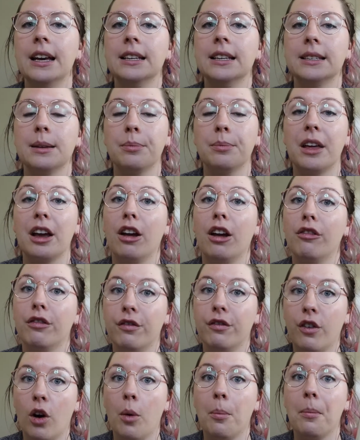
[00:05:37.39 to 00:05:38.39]
something
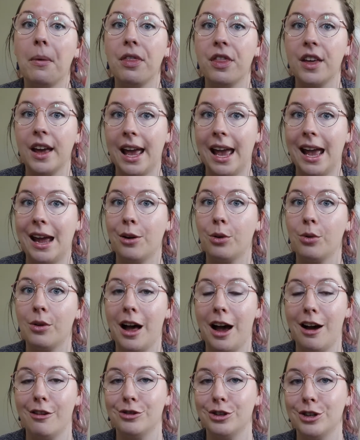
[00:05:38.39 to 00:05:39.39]
from the candle
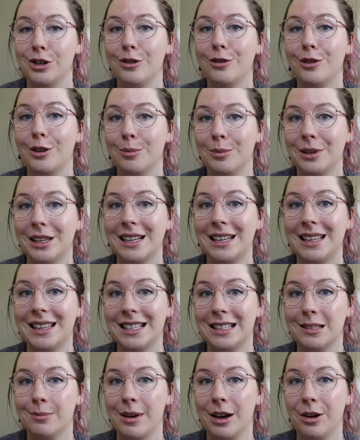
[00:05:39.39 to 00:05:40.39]
after you've completed
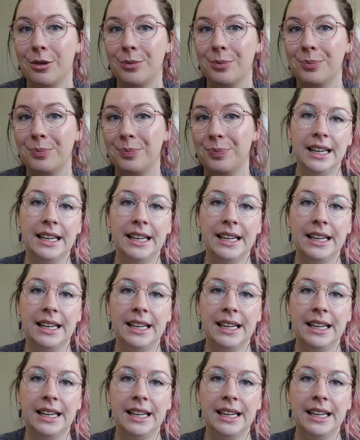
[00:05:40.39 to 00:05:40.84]
the spell.